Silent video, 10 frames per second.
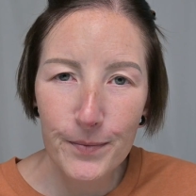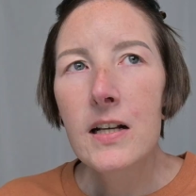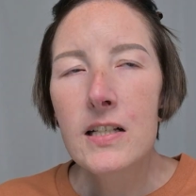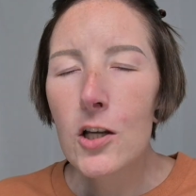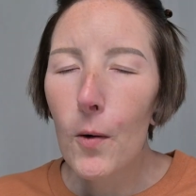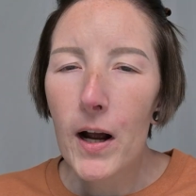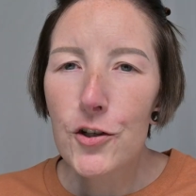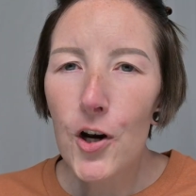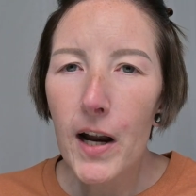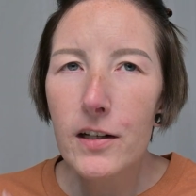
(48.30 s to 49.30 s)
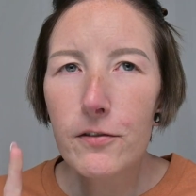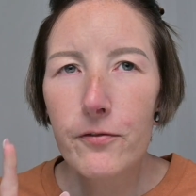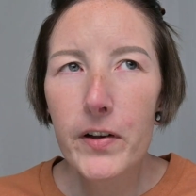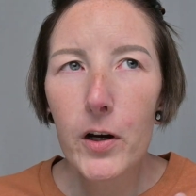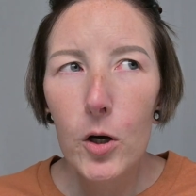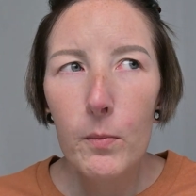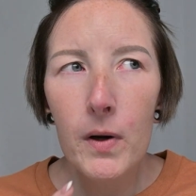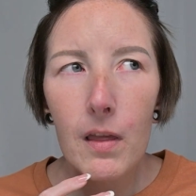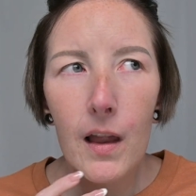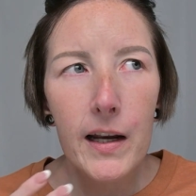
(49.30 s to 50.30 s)
So I tried to film
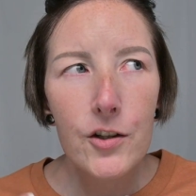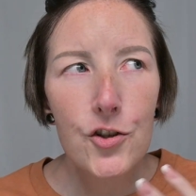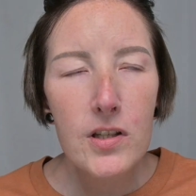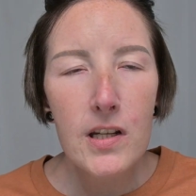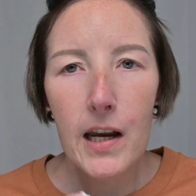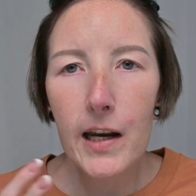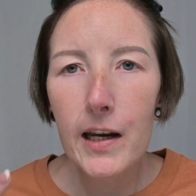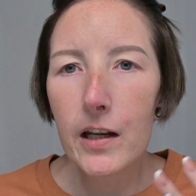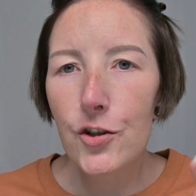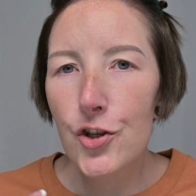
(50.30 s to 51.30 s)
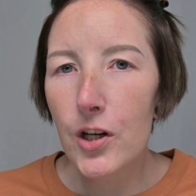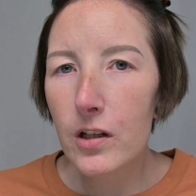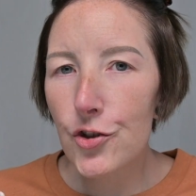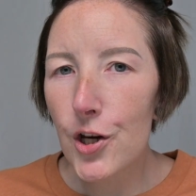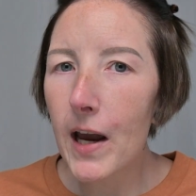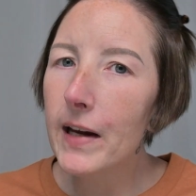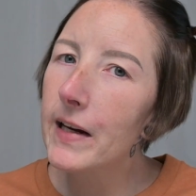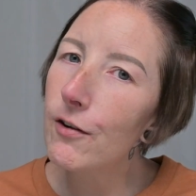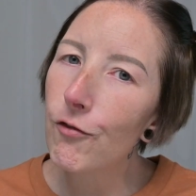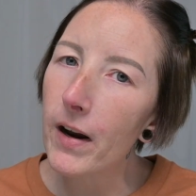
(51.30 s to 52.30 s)
like just a chit chat,
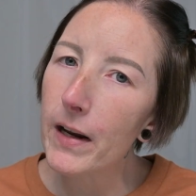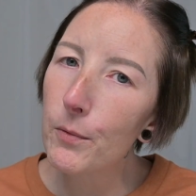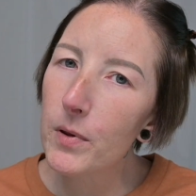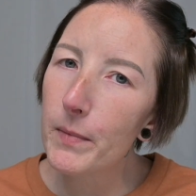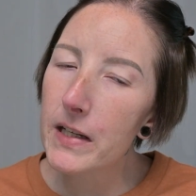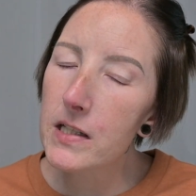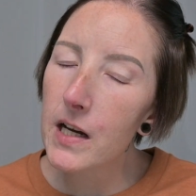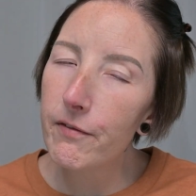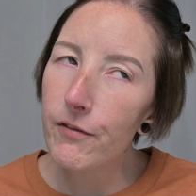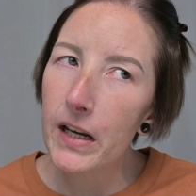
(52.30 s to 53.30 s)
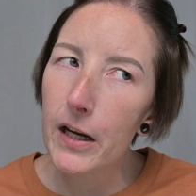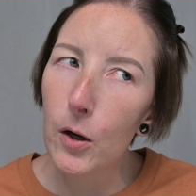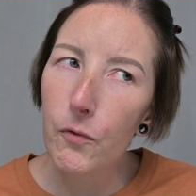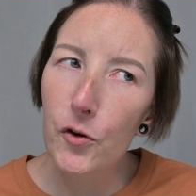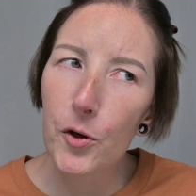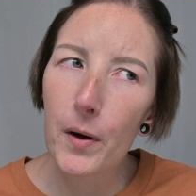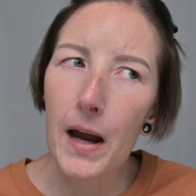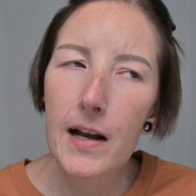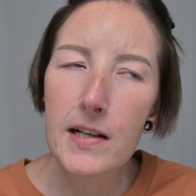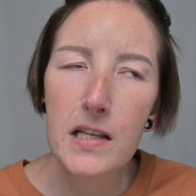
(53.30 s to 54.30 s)
get ready with me type video for you
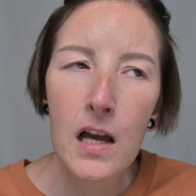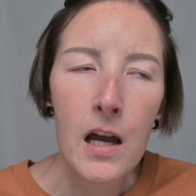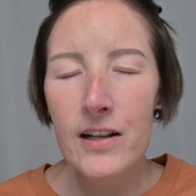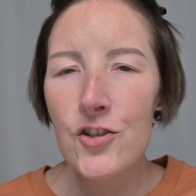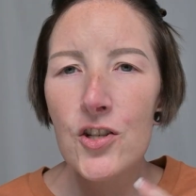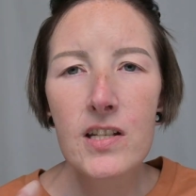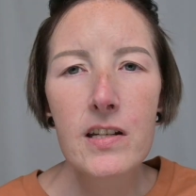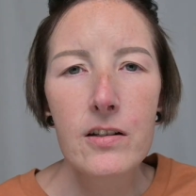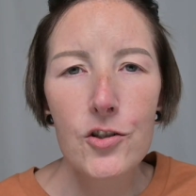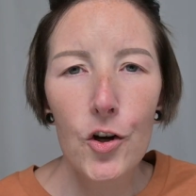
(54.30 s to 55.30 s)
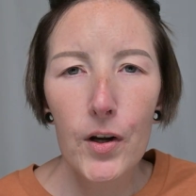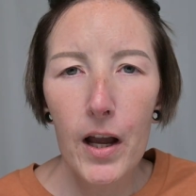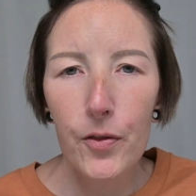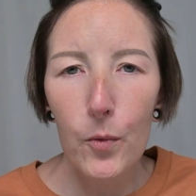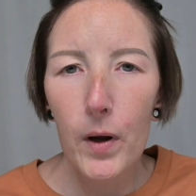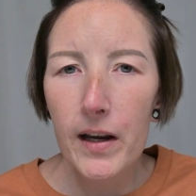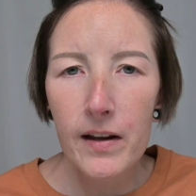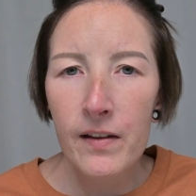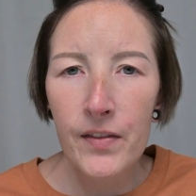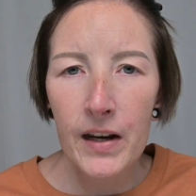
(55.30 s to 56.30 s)
guys. It just didn't turn out the
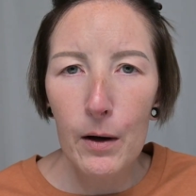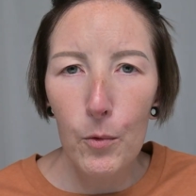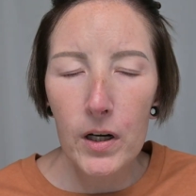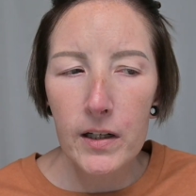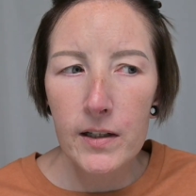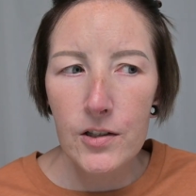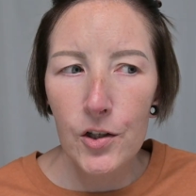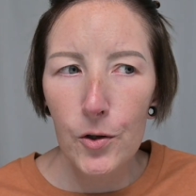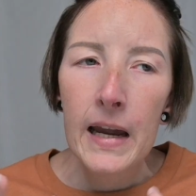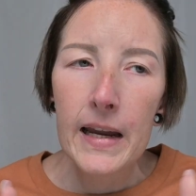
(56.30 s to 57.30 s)
way that I wanted it to.